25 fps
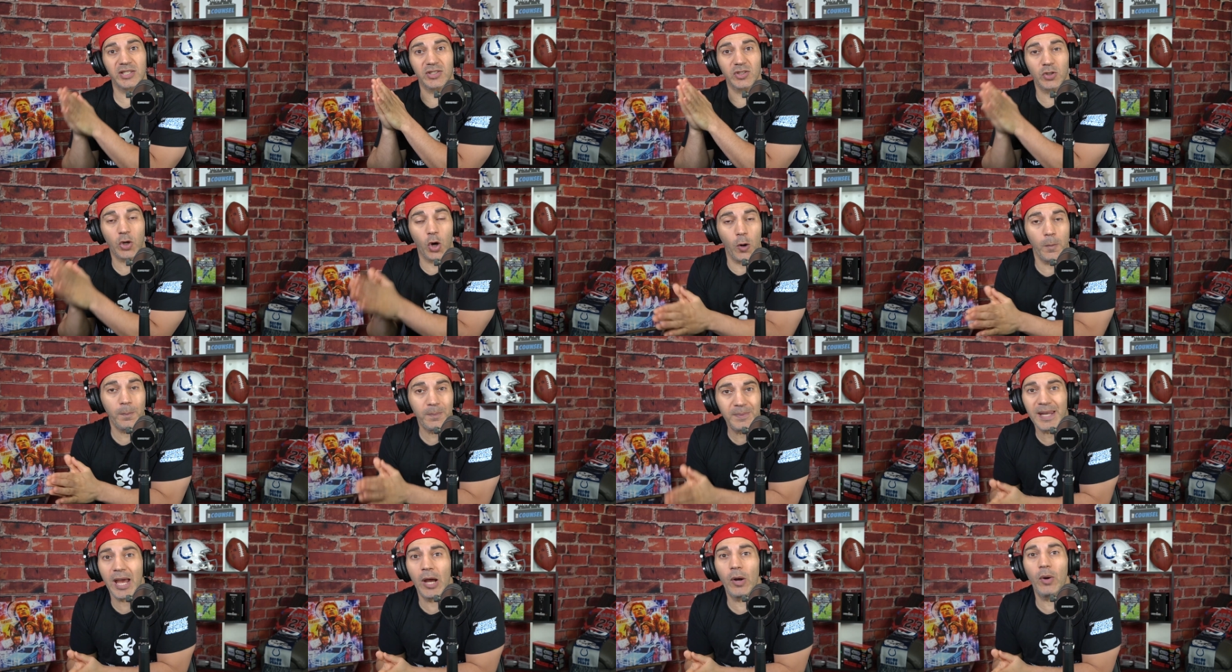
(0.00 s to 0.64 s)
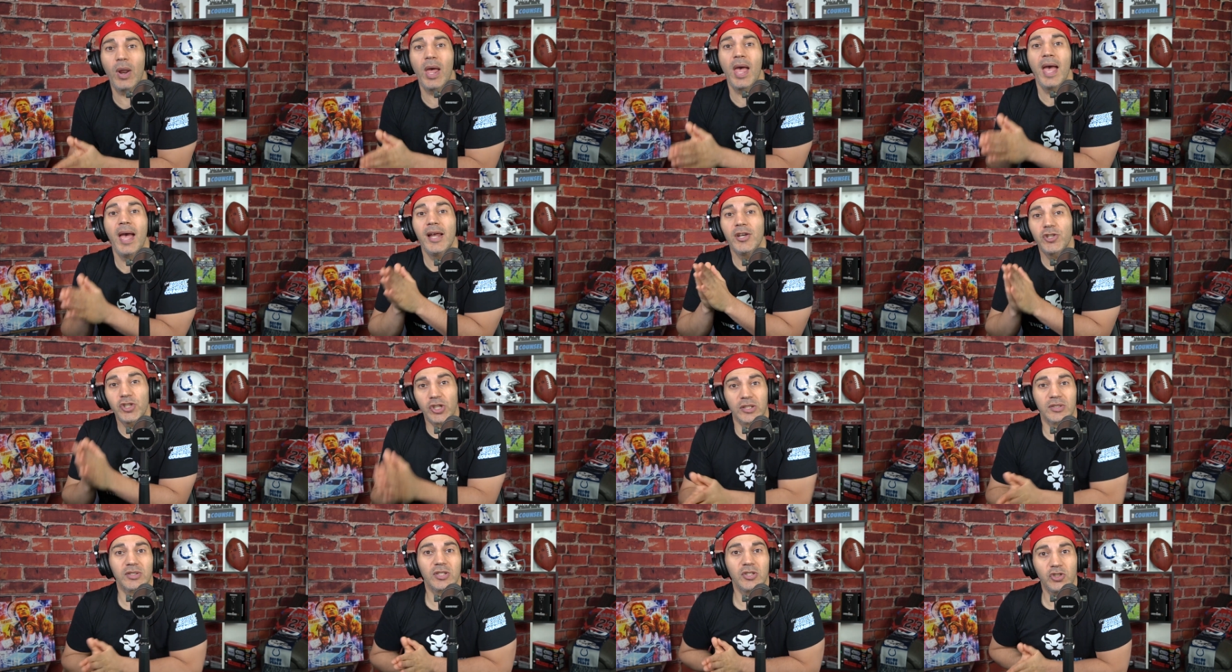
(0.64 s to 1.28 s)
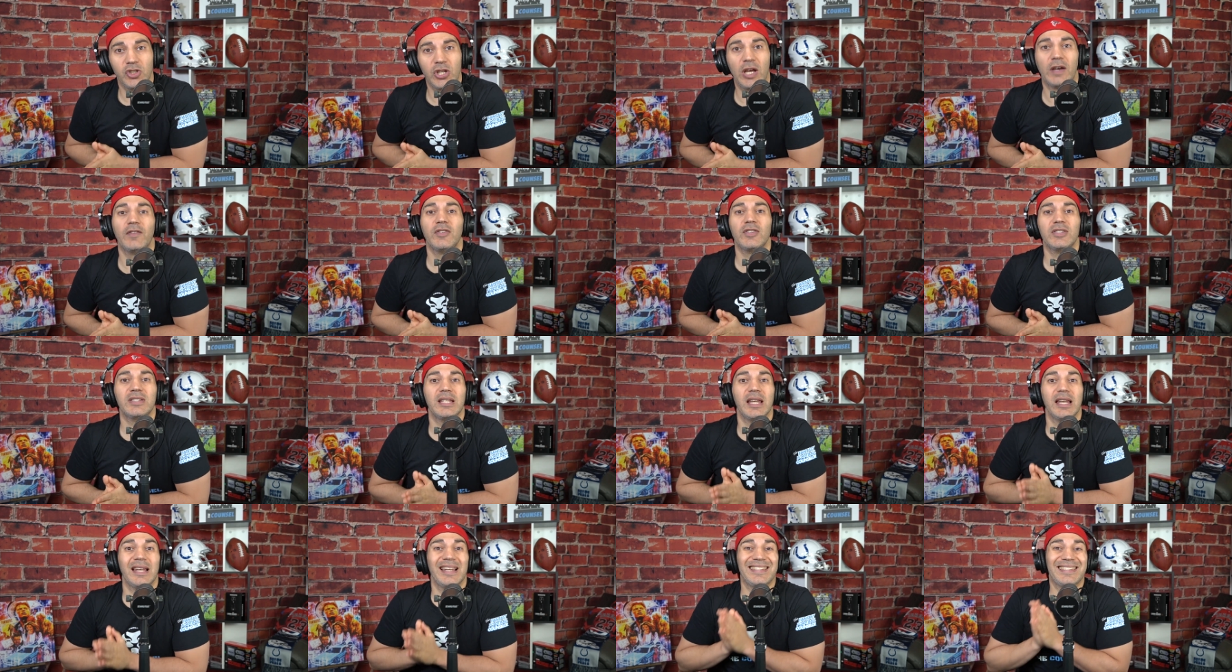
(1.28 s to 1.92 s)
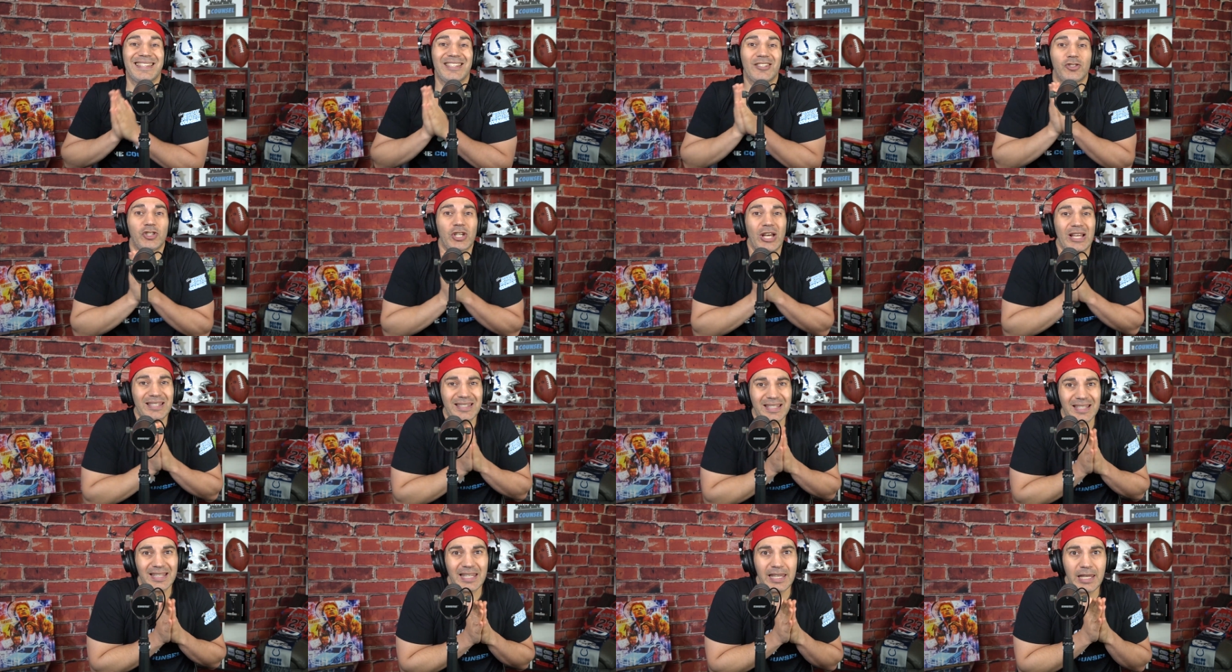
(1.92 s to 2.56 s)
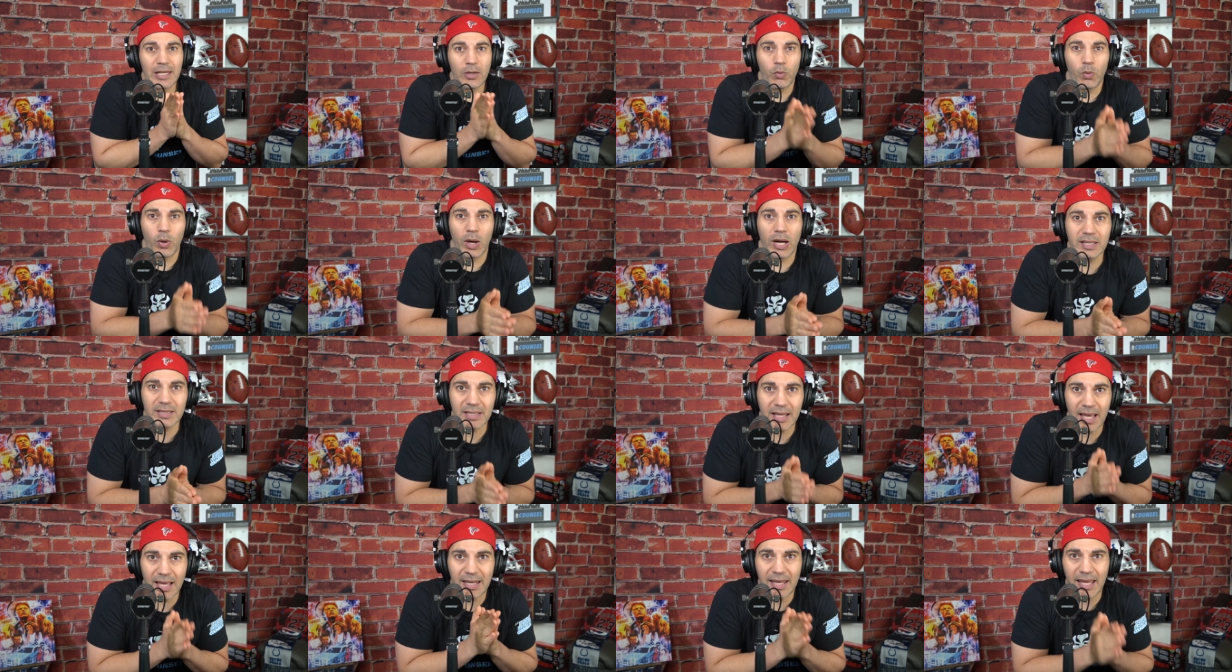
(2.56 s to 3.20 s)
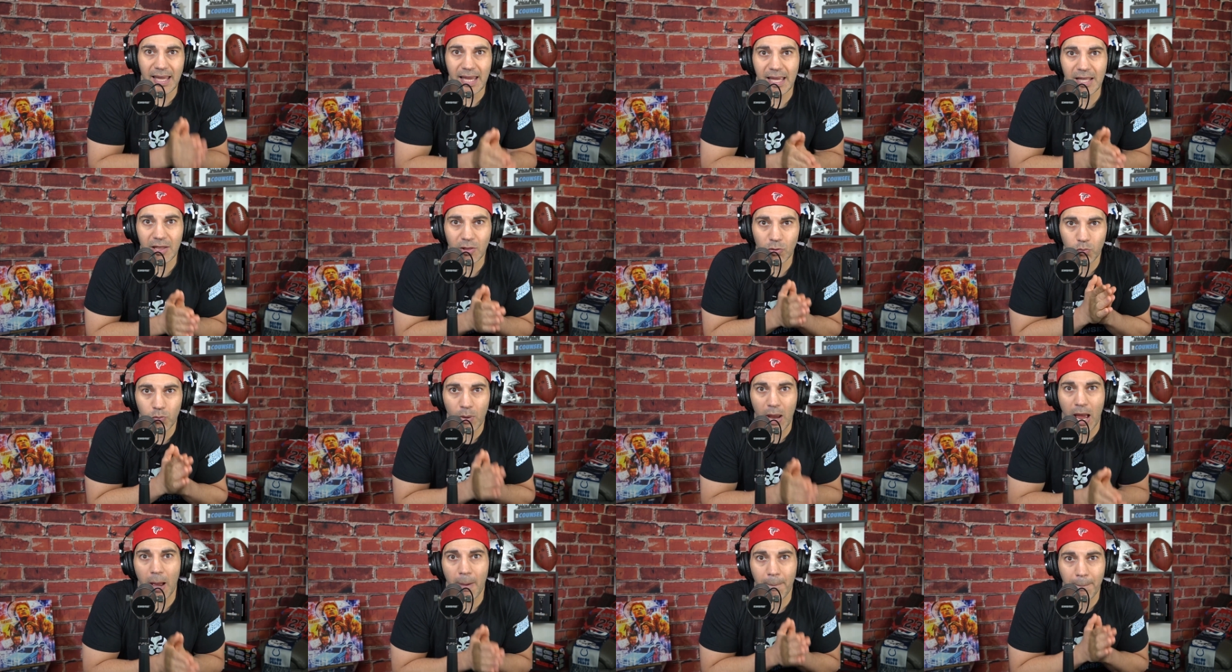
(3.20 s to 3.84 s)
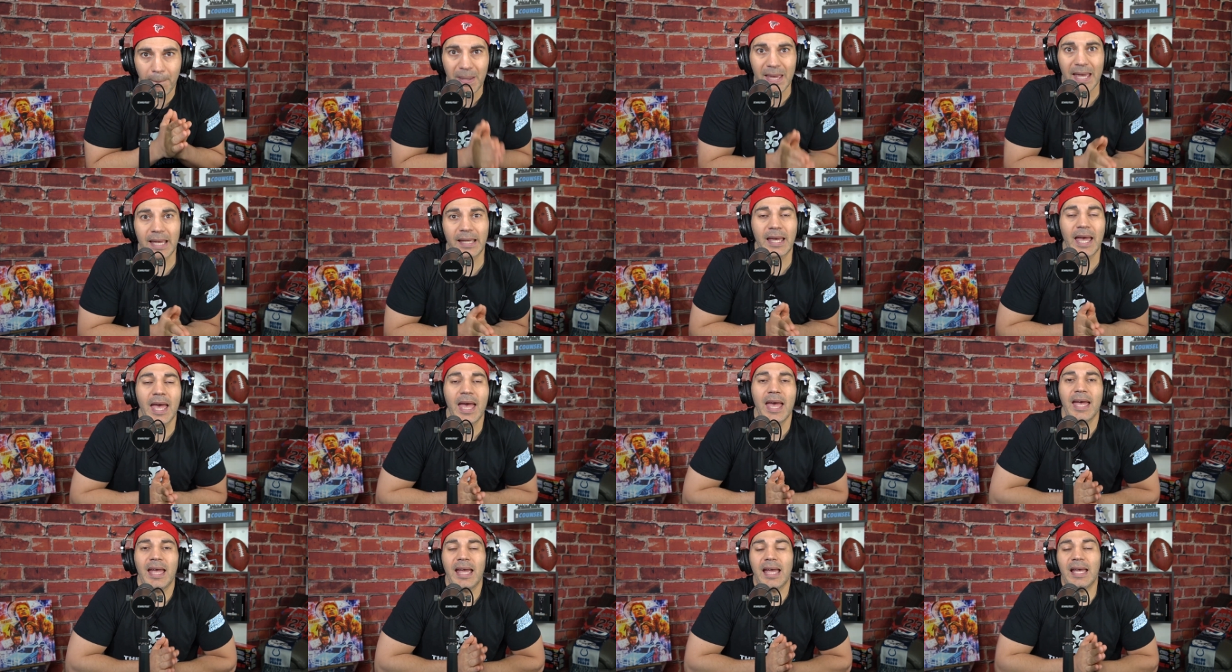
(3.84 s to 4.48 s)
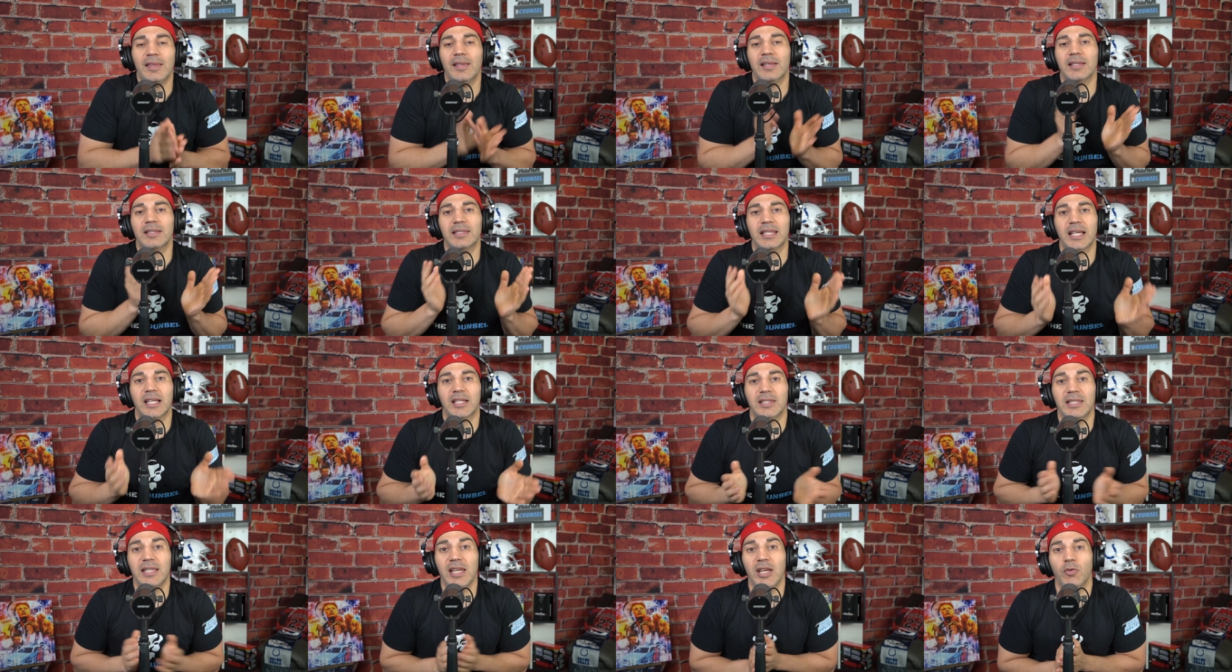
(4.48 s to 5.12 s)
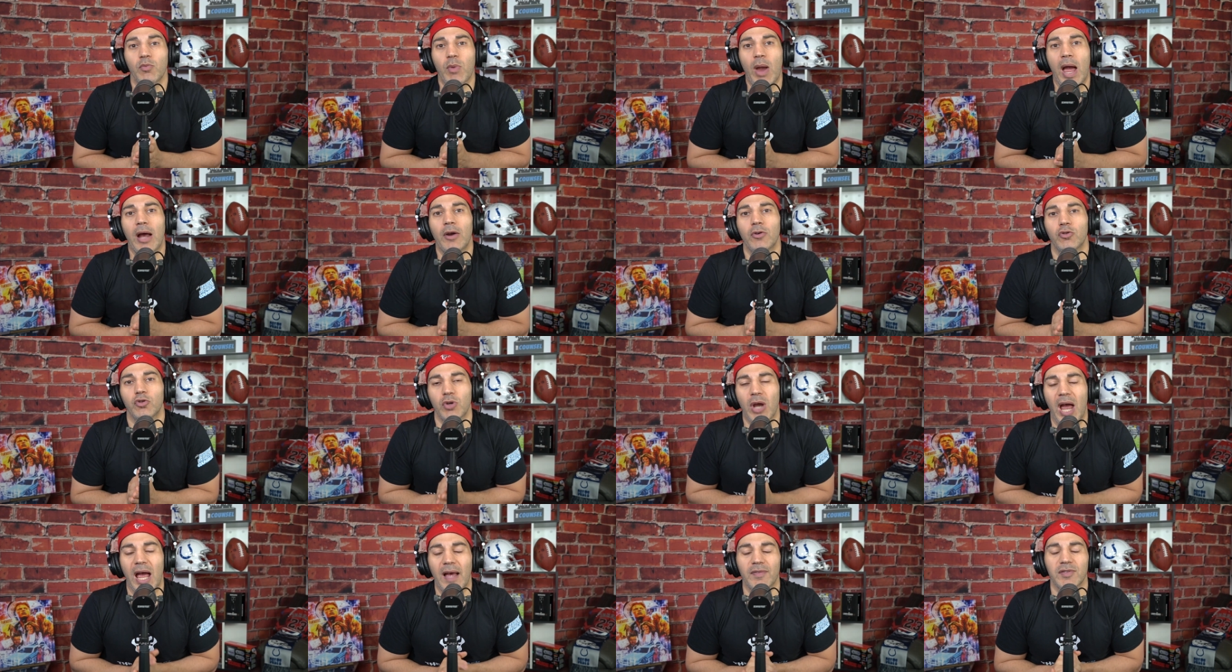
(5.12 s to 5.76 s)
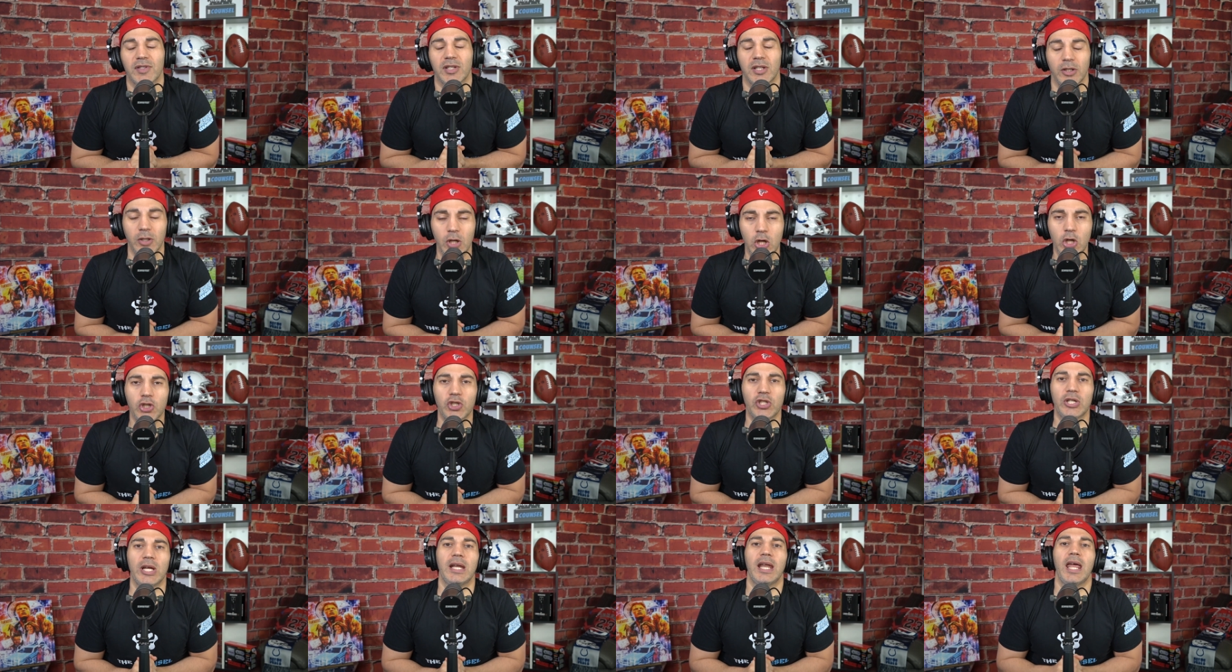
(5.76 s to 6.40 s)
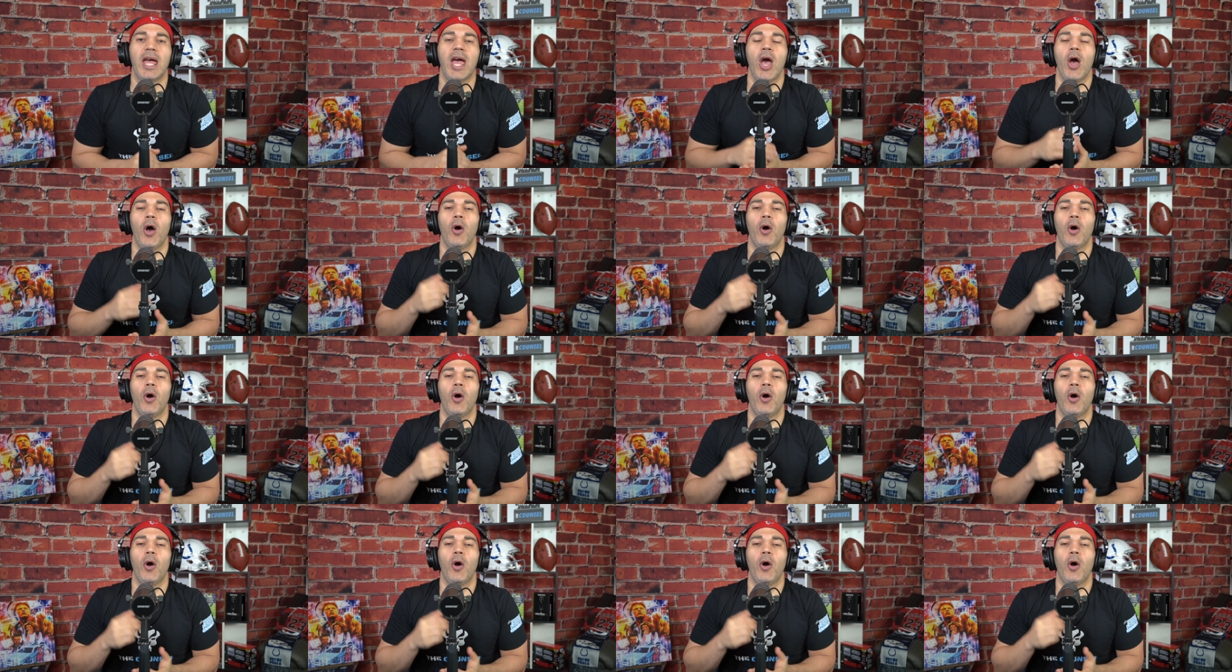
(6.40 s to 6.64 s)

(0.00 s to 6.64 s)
scoped out Justin Jefferson and I suggested he was an eighth round pick in the 16 round draft solution.